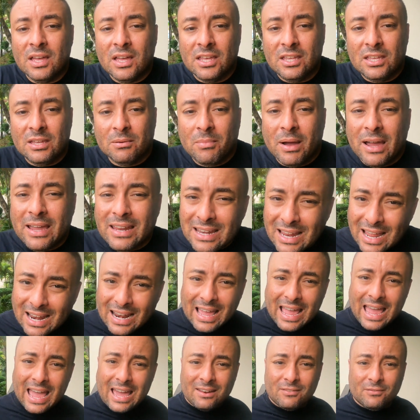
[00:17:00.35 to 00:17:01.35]
you might not
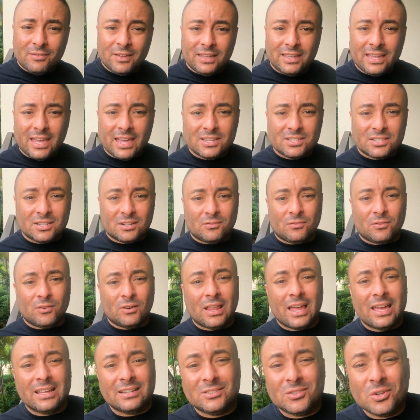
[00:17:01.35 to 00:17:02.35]
have had a vacation for
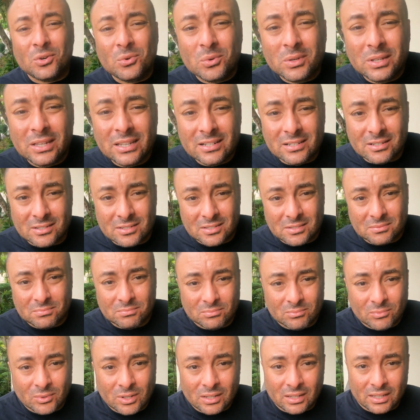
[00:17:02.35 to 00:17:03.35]
like 2 years,
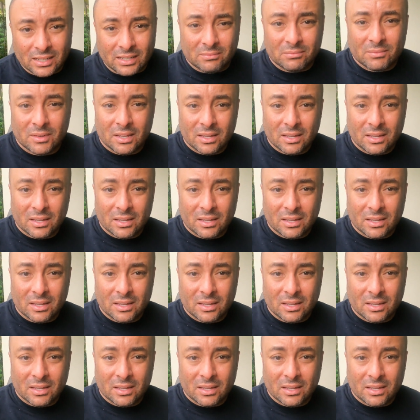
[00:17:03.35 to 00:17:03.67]
really,